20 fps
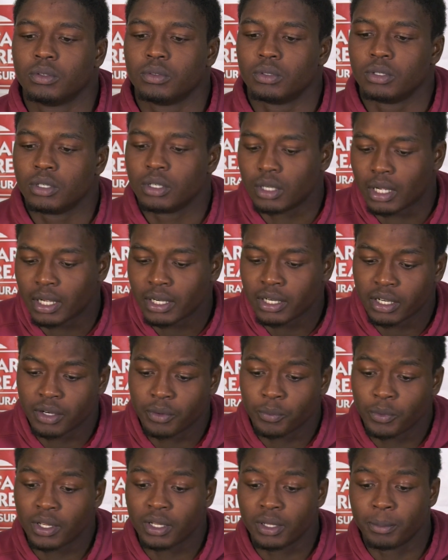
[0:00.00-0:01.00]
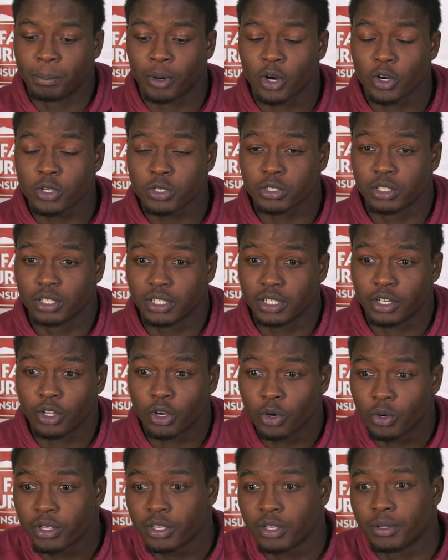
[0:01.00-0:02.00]
Well, I didn't really personally
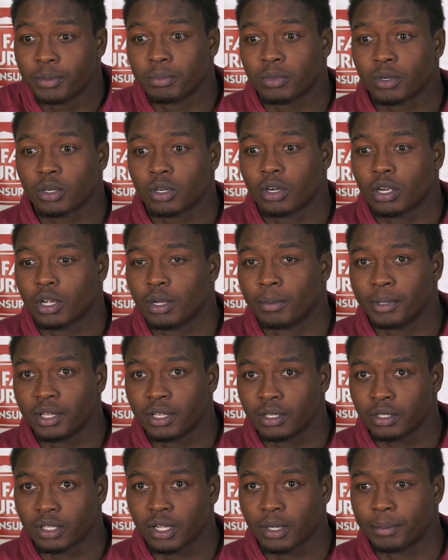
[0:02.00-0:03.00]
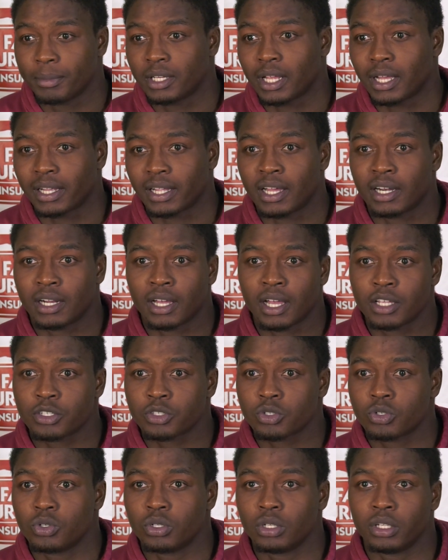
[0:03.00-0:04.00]
know him coming like out of high
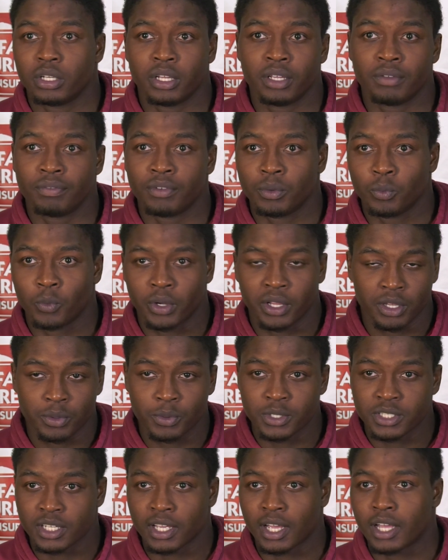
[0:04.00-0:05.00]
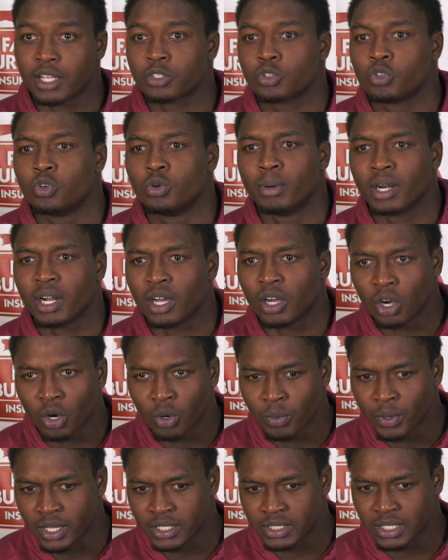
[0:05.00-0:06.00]
school and even when he was in high school, but I
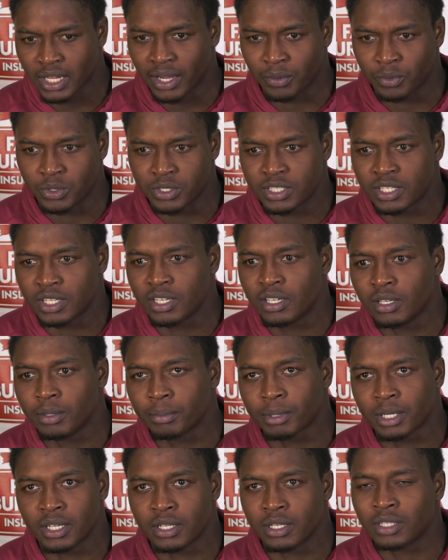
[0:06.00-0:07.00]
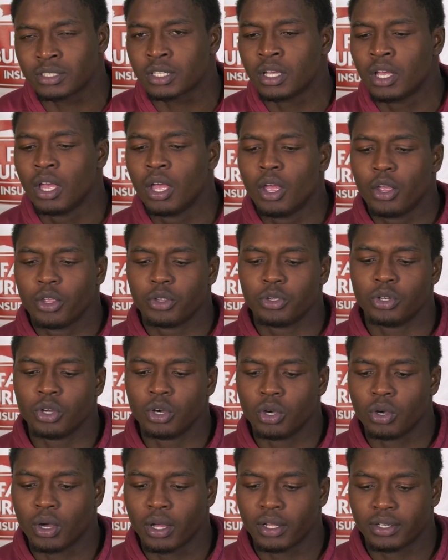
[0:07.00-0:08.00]
always like would see him because, you
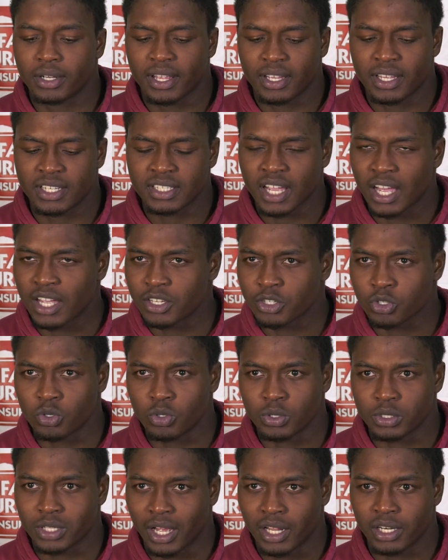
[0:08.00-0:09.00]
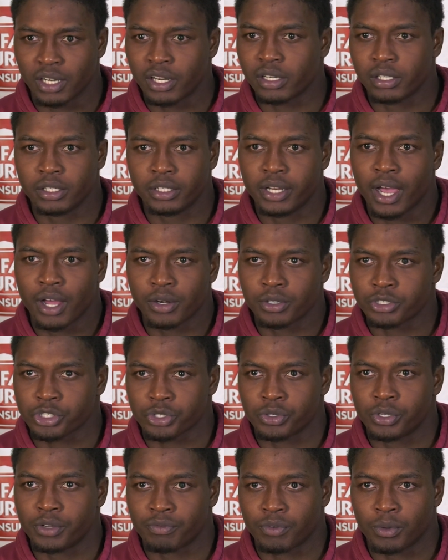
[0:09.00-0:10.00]
know, his high school was like literally down the
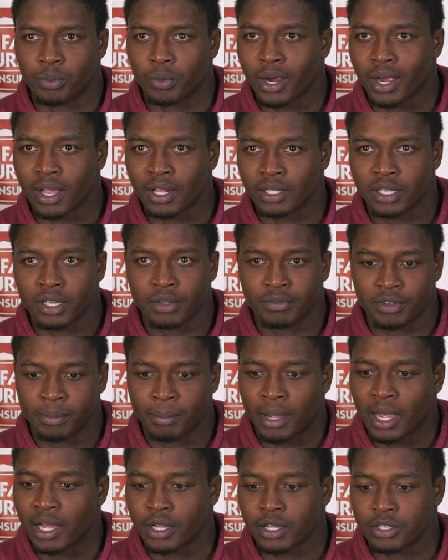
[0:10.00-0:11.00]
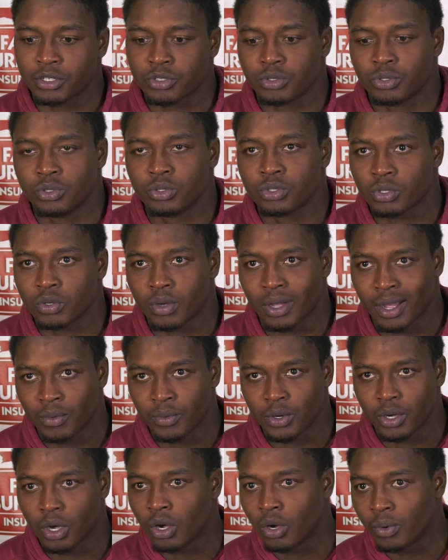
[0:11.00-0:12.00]
street from where I lived in my high school. So I
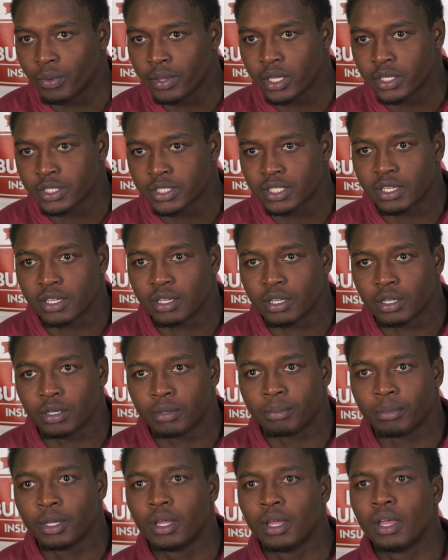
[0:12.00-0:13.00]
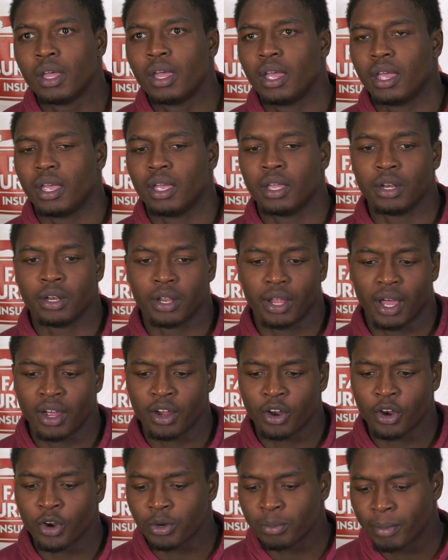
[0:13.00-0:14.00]
would always see him and I
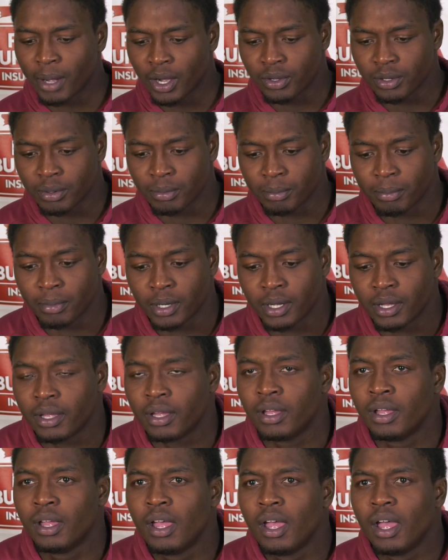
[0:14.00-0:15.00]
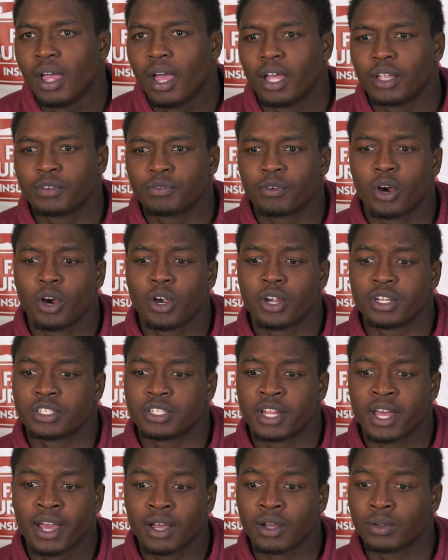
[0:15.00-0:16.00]
heard about him. But as far as
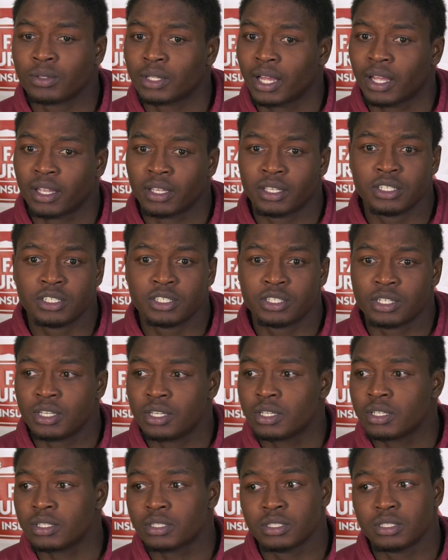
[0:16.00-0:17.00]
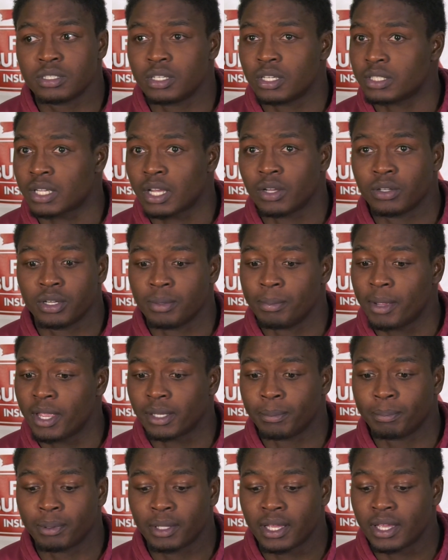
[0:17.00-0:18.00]
now, like he's just out there
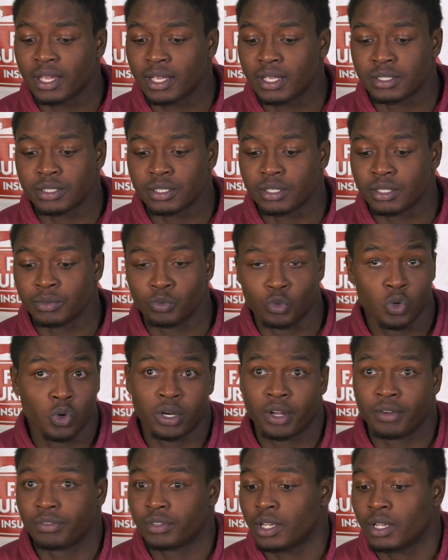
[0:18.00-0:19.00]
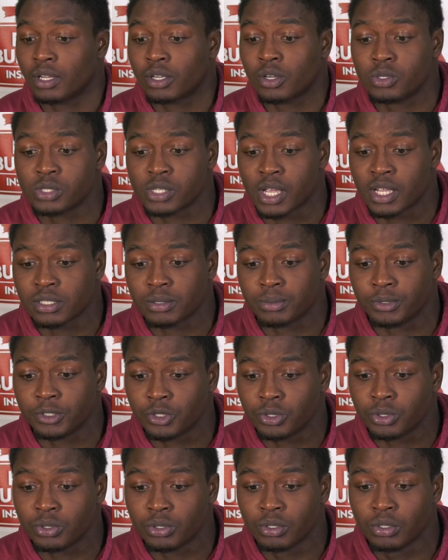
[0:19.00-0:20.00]
making plays and doing everything coach asked him to
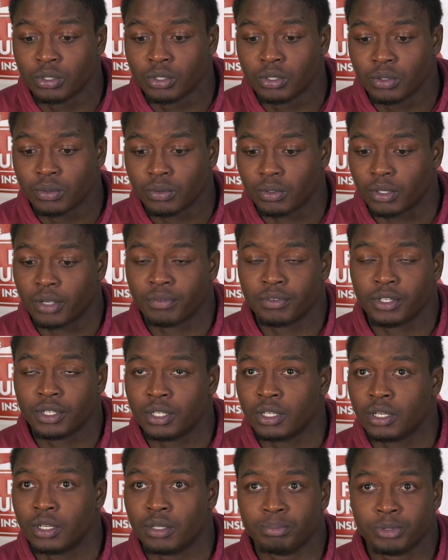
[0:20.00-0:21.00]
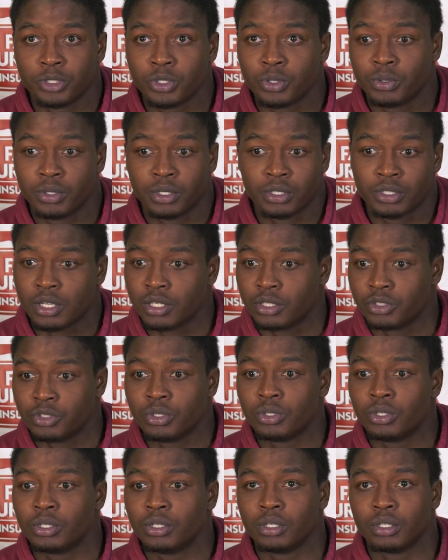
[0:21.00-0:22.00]
do. Whatever you need him to do, he's going to
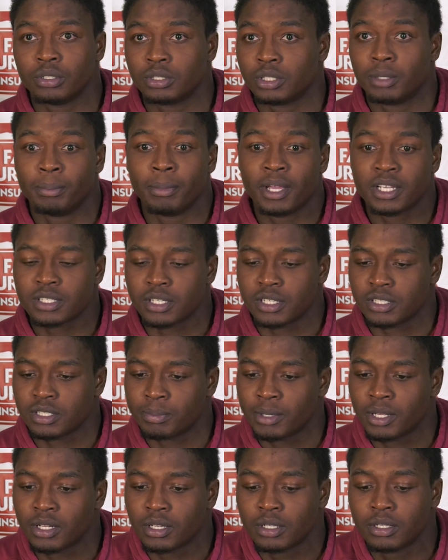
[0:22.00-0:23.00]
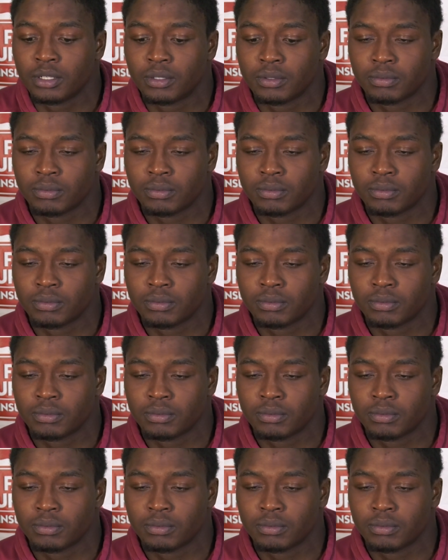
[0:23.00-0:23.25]
do it to the best of his ability.